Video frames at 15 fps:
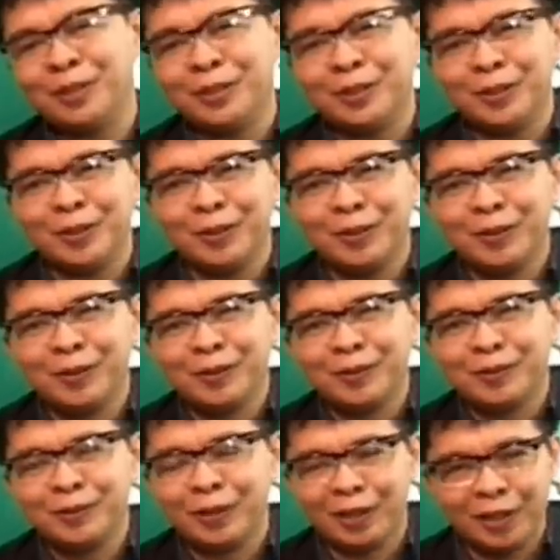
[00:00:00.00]
be
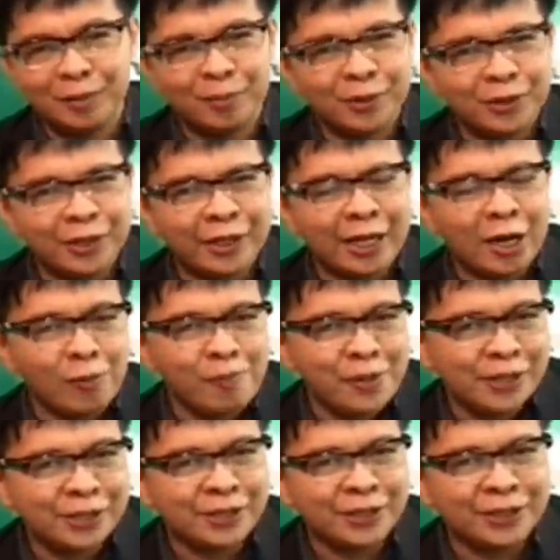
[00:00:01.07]
delivered and how
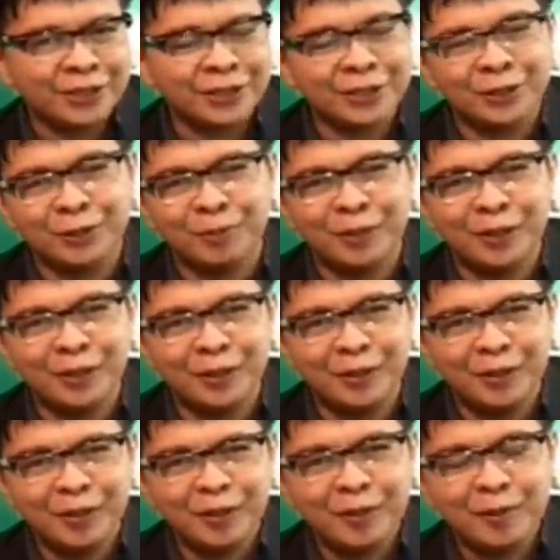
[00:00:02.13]
business is to be